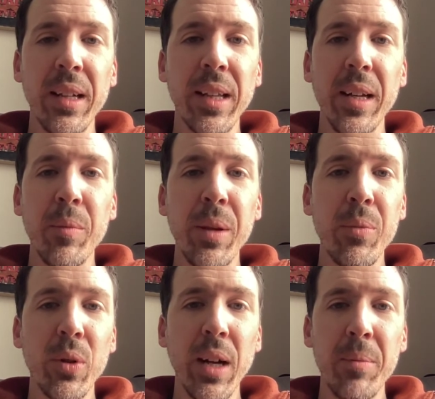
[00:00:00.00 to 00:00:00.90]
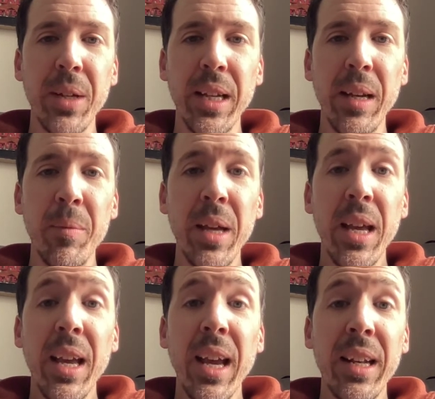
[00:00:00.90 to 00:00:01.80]
and letting people come to him,
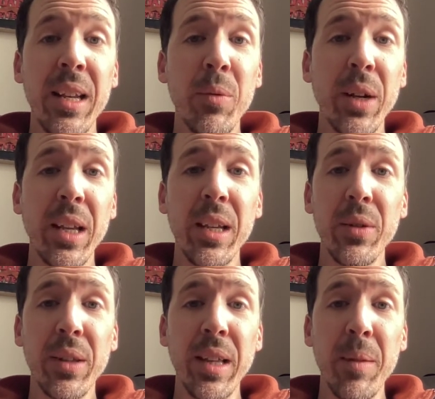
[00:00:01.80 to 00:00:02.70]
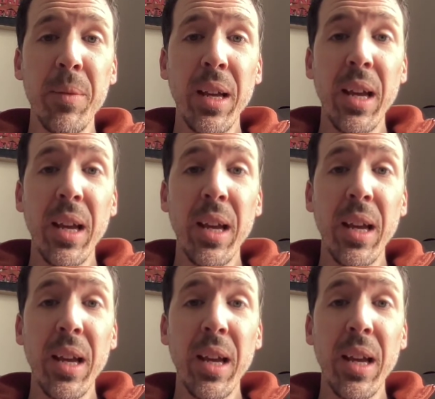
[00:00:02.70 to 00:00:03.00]
and he would have healed them.